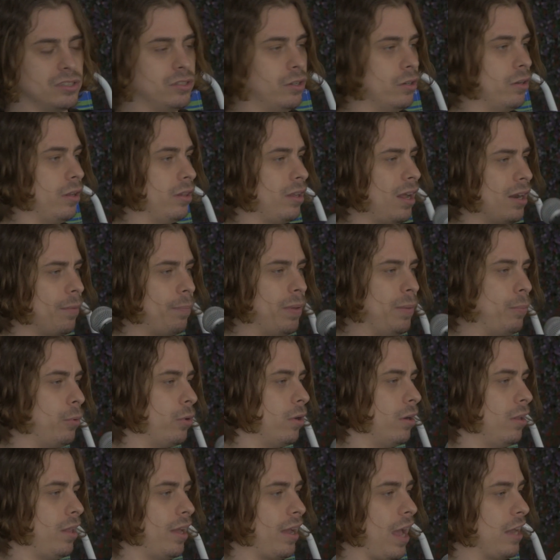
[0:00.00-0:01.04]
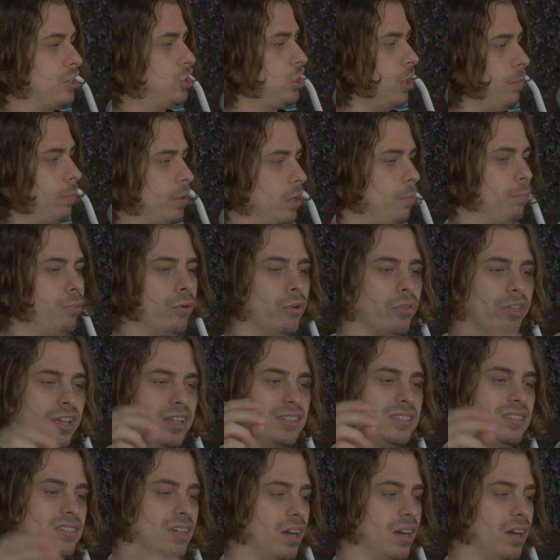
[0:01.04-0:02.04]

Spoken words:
A lot of people are like, I jump in the booth, it's